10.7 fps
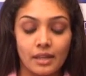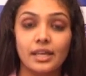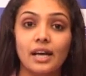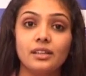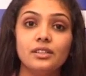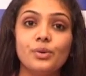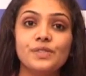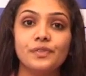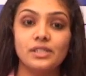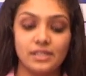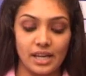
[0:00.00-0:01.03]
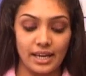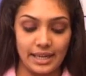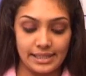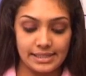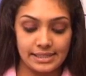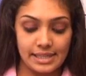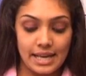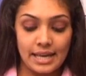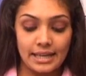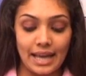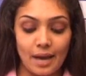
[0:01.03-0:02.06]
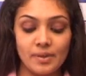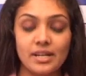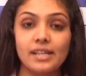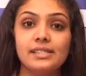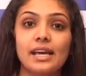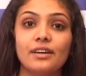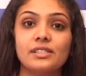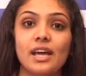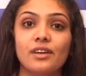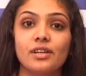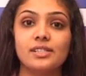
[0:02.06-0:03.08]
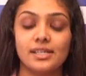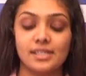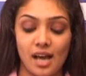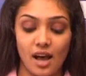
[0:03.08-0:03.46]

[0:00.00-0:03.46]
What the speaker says: The other news for the day is, Cabinet Secretariat has